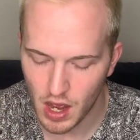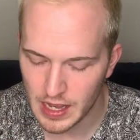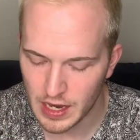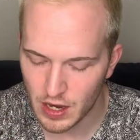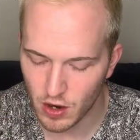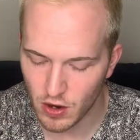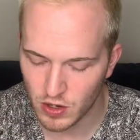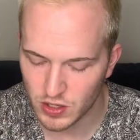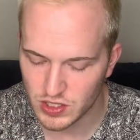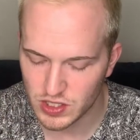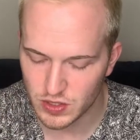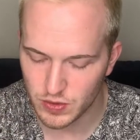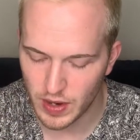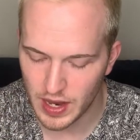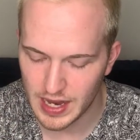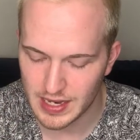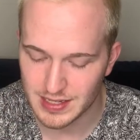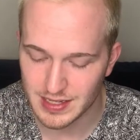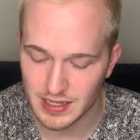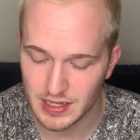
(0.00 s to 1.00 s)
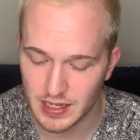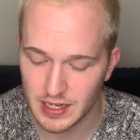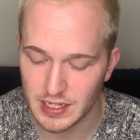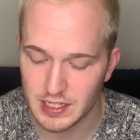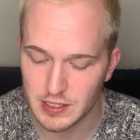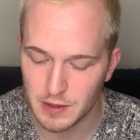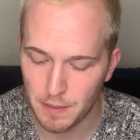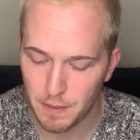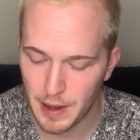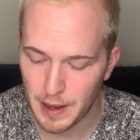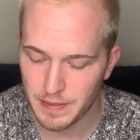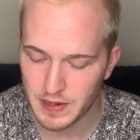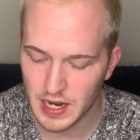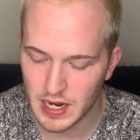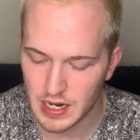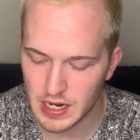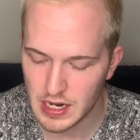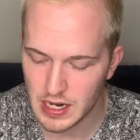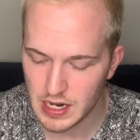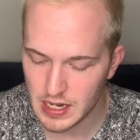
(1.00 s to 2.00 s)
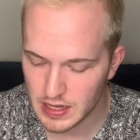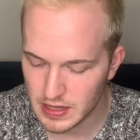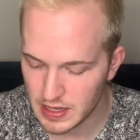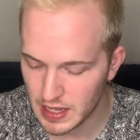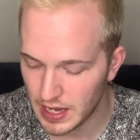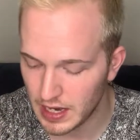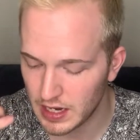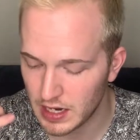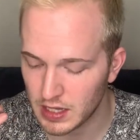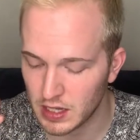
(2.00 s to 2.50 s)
It also has a yeast peptide in it that